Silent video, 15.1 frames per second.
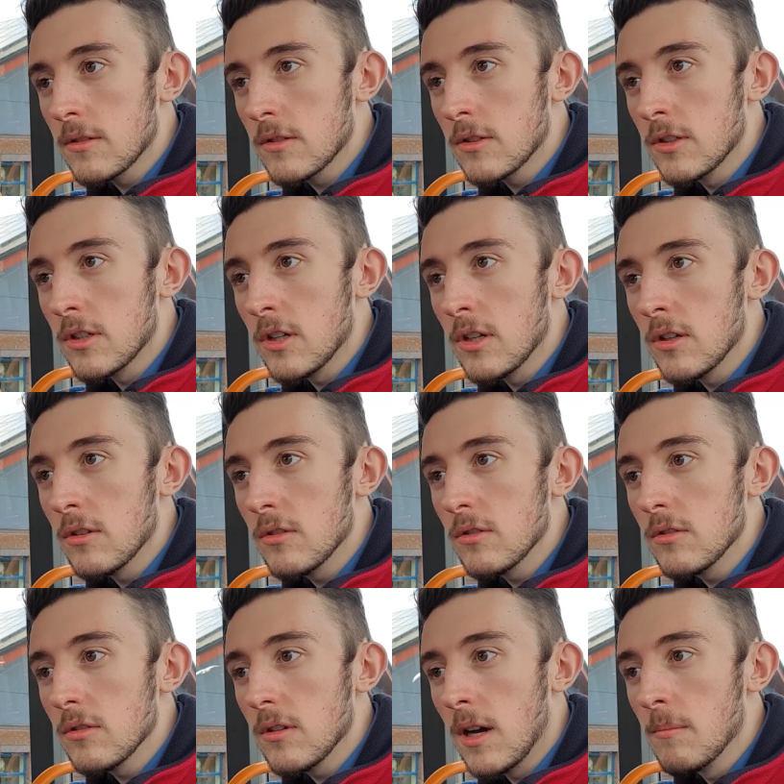
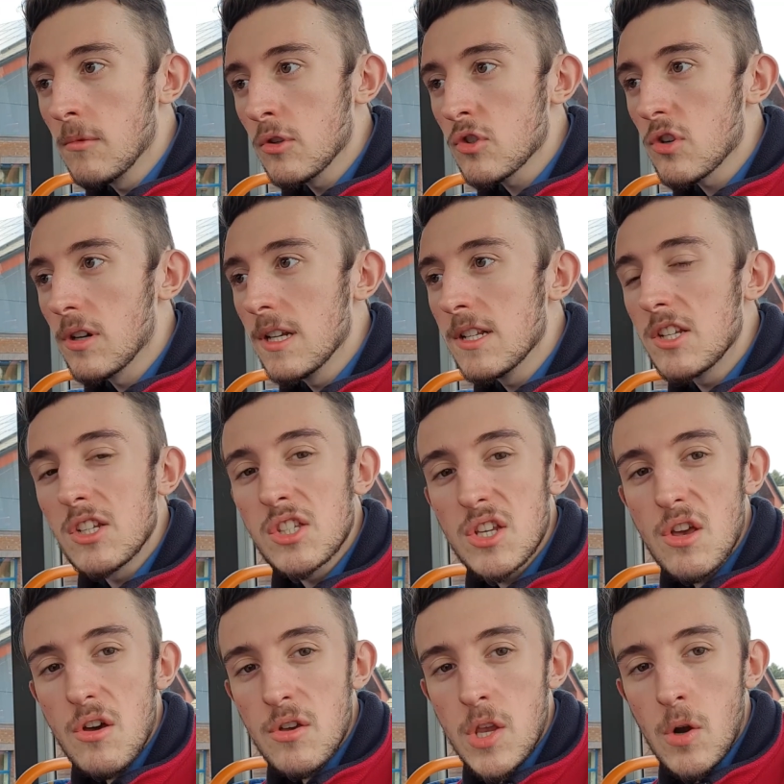trying to
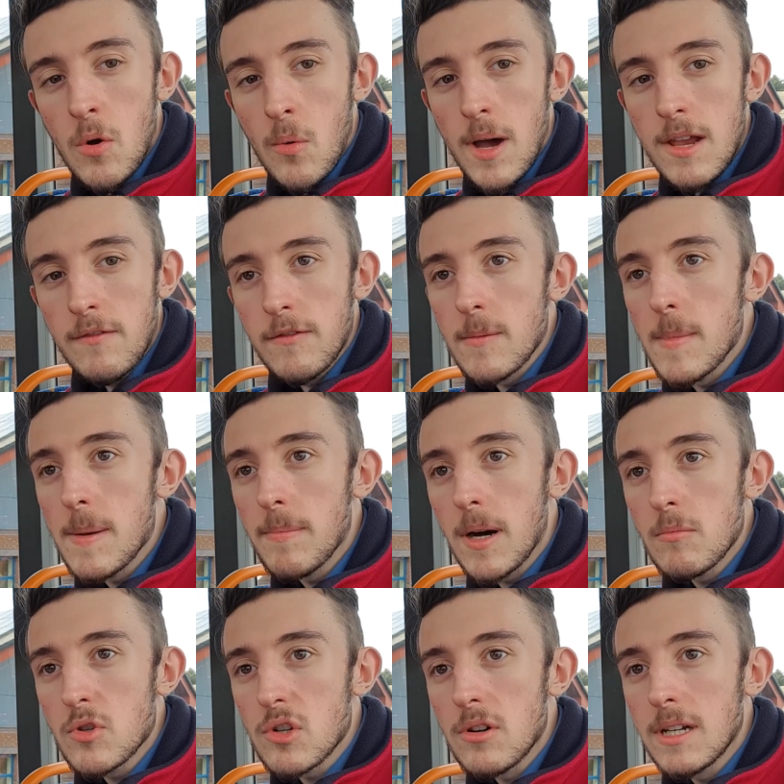deter you away from it, but
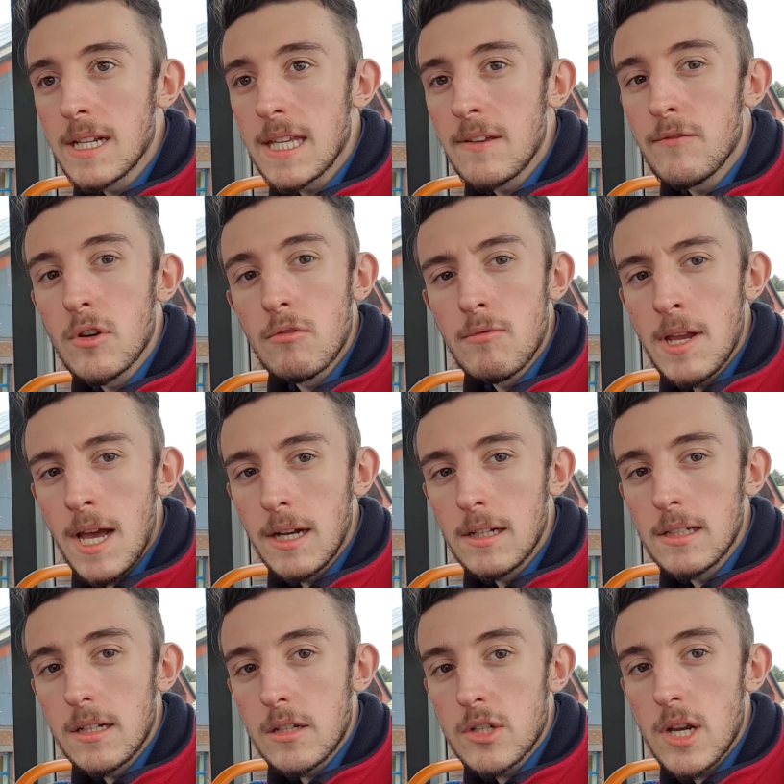I'm trying to give you a
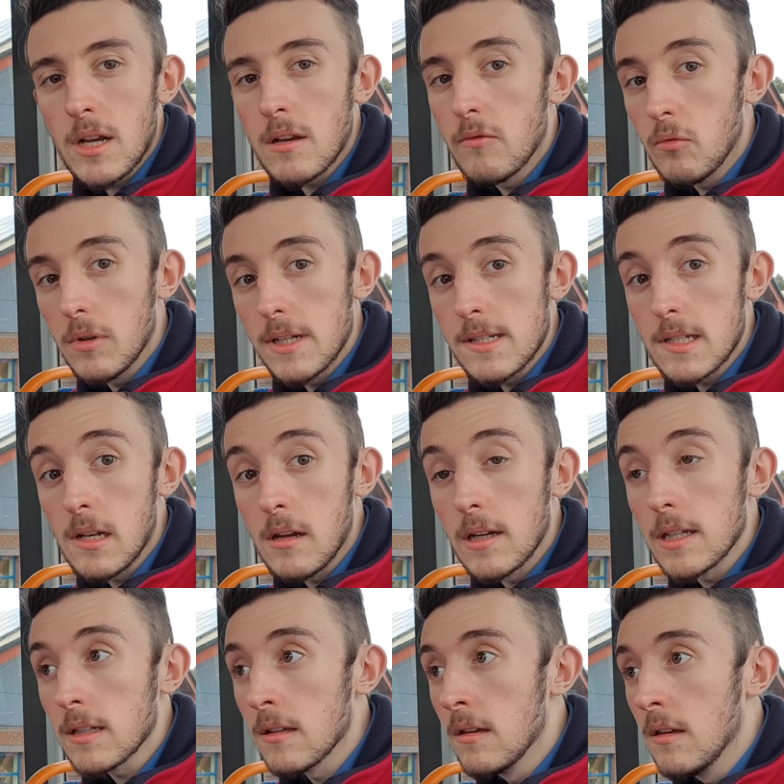reality check of what it's
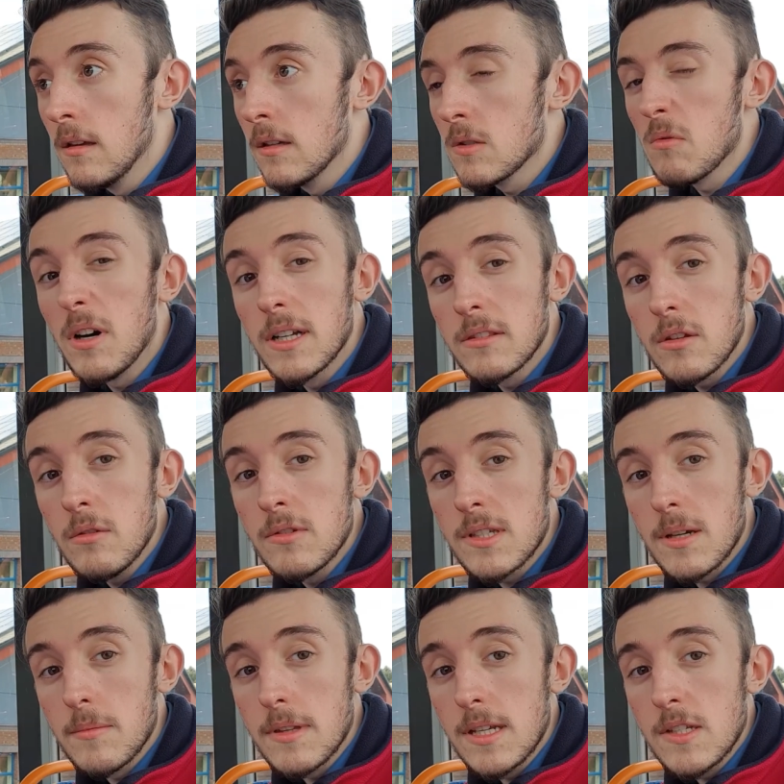like. So I do
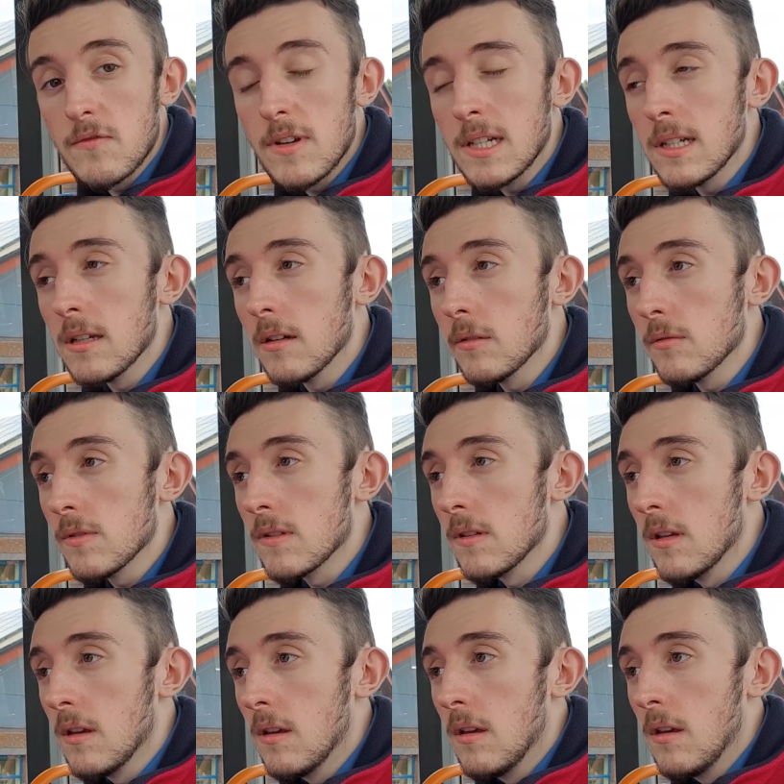some of these videos.
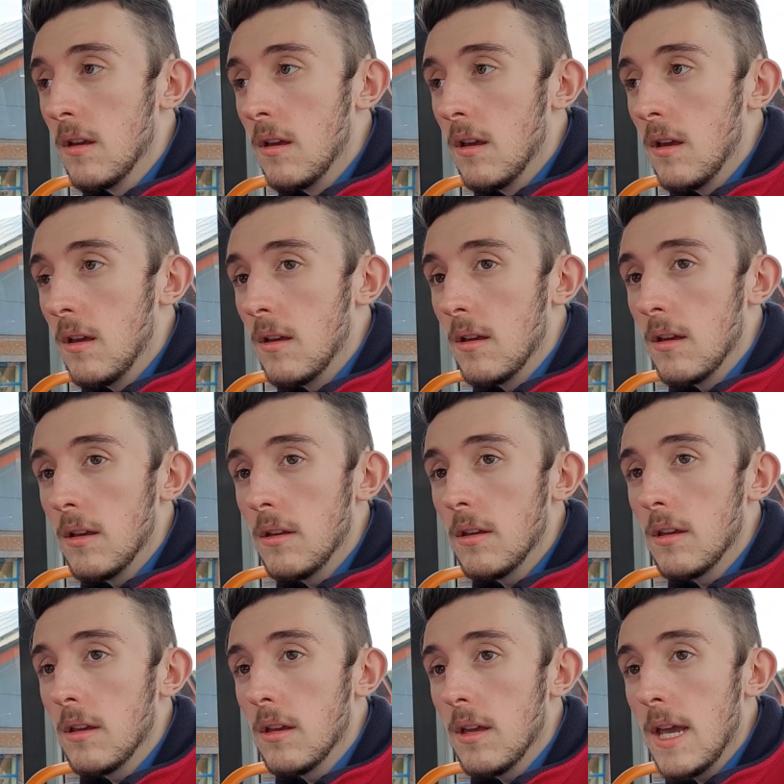
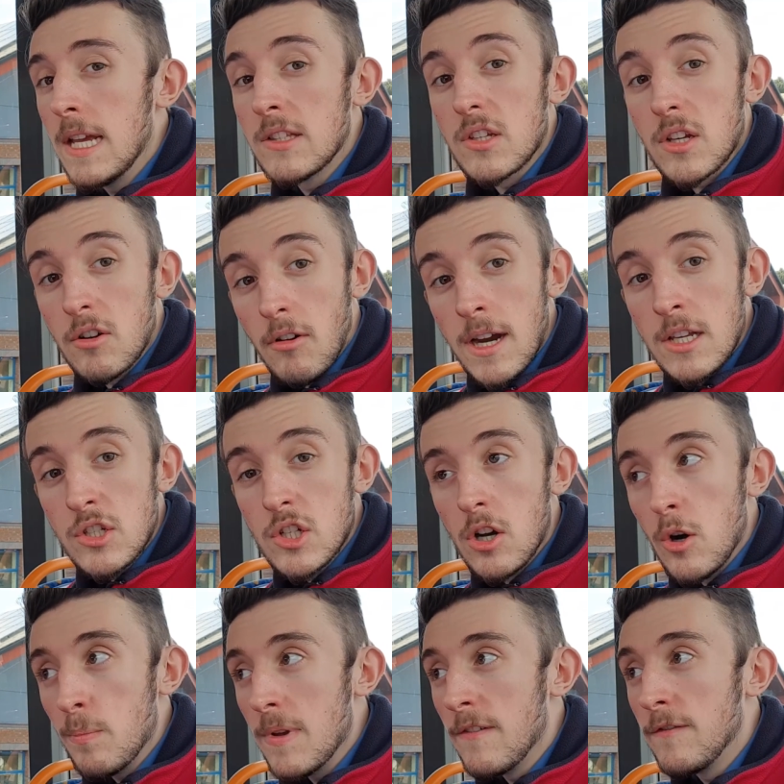It's a great
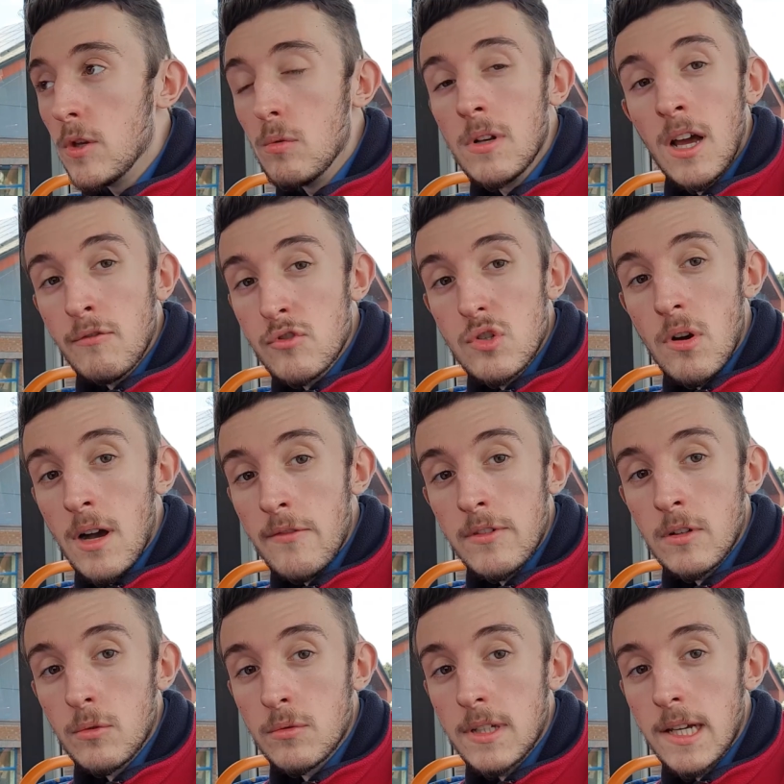job. If you love driving
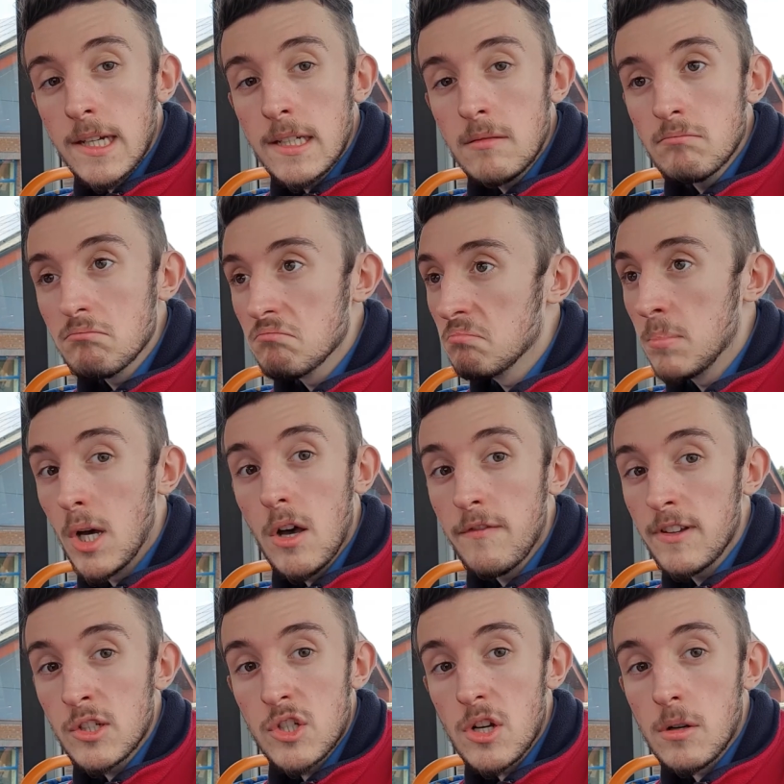all day,
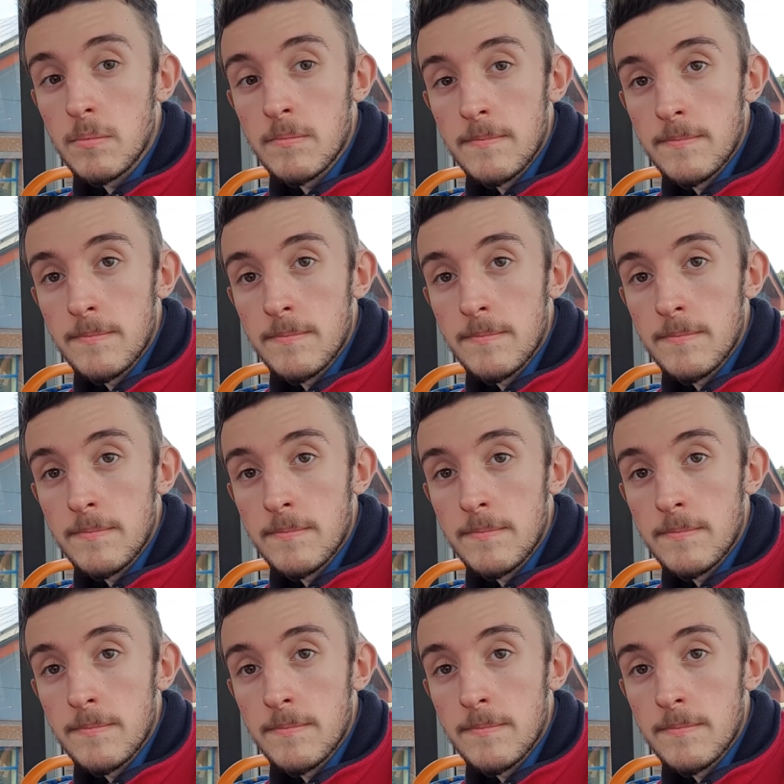perfect job.